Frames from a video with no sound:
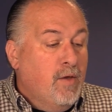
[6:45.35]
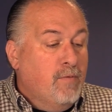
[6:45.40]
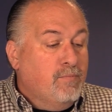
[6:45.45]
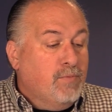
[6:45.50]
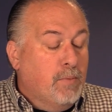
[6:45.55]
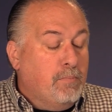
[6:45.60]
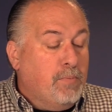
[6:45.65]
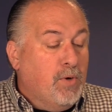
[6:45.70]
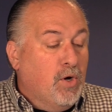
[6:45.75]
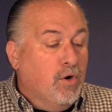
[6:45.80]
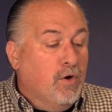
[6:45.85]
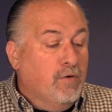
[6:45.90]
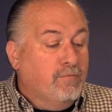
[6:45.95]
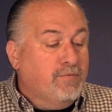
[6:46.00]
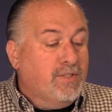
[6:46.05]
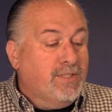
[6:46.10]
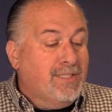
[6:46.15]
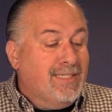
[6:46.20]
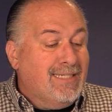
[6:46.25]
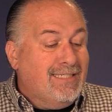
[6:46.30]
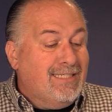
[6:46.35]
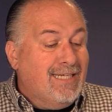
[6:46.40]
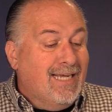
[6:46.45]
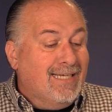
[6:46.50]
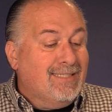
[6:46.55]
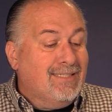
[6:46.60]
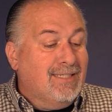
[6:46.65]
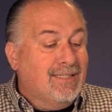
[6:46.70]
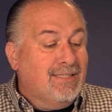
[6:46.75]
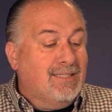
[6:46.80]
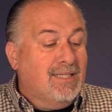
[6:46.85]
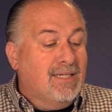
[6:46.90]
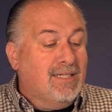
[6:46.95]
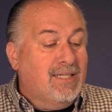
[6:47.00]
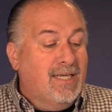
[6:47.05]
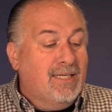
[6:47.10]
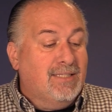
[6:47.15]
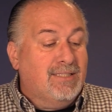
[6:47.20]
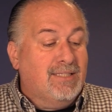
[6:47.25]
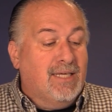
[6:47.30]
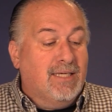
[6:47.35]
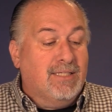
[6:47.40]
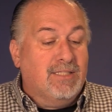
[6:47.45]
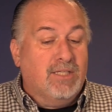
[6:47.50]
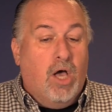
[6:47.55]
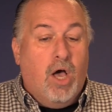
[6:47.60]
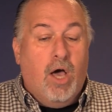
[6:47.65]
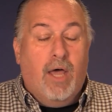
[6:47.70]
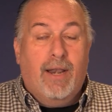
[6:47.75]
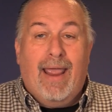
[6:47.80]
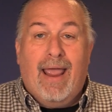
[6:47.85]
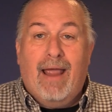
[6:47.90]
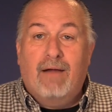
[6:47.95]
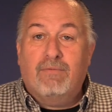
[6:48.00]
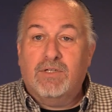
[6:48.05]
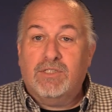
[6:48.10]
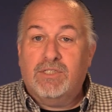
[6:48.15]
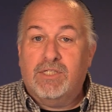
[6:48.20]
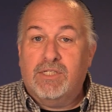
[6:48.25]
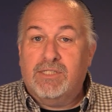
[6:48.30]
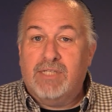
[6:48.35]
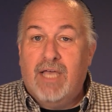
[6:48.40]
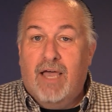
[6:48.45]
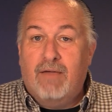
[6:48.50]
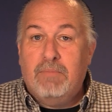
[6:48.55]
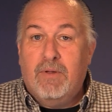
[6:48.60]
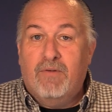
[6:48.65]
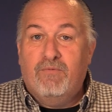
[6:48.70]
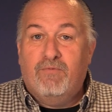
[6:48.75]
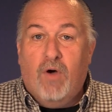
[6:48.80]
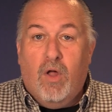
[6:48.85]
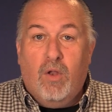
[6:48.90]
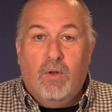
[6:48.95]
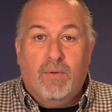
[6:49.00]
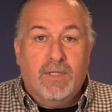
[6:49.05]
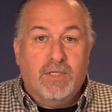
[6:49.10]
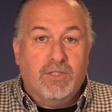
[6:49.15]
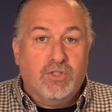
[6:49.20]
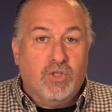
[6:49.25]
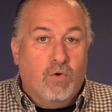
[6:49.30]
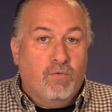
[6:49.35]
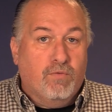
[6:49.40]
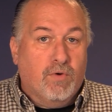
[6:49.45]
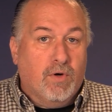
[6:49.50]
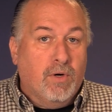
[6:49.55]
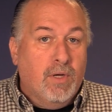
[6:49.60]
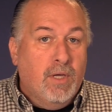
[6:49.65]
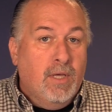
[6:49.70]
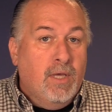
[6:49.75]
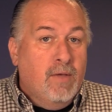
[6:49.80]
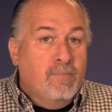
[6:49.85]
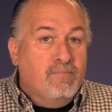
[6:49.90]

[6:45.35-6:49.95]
the Bureau of Justice statistics, on average, as I've been following this over,